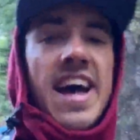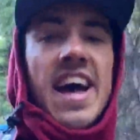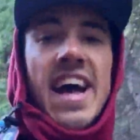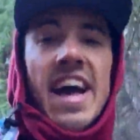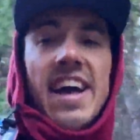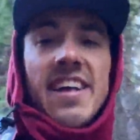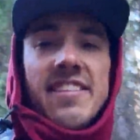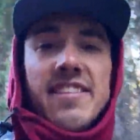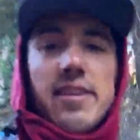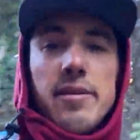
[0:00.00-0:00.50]

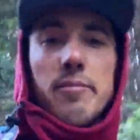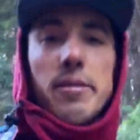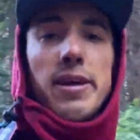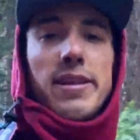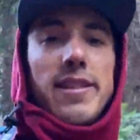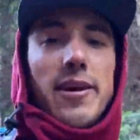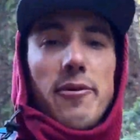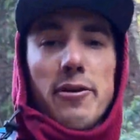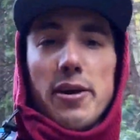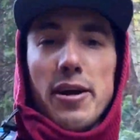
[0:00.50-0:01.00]
and seemed like
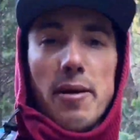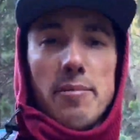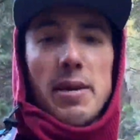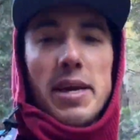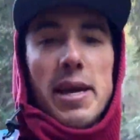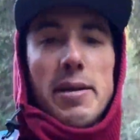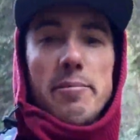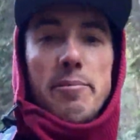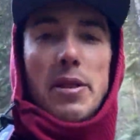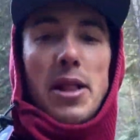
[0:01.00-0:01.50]
they were coming
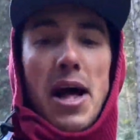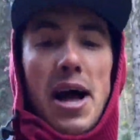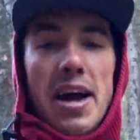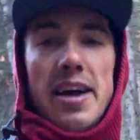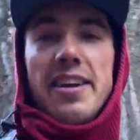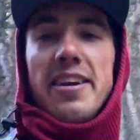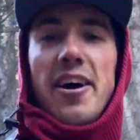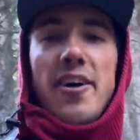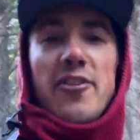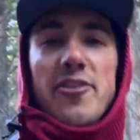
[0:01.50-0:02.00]
in
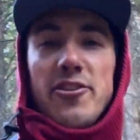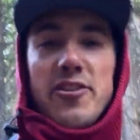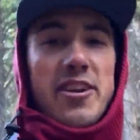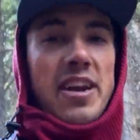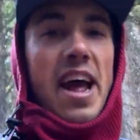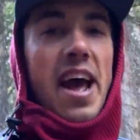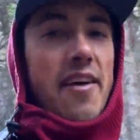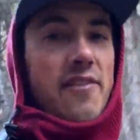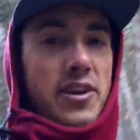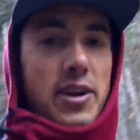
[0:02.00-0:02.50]
blind other than
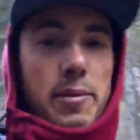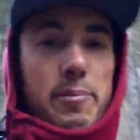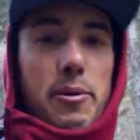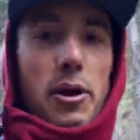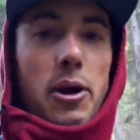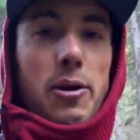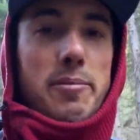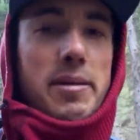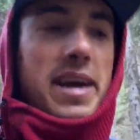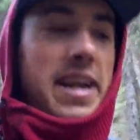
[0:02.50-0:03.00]
having a
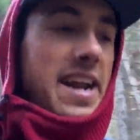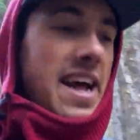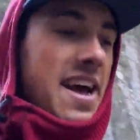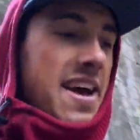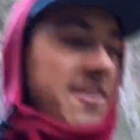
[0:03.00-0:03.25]
permit.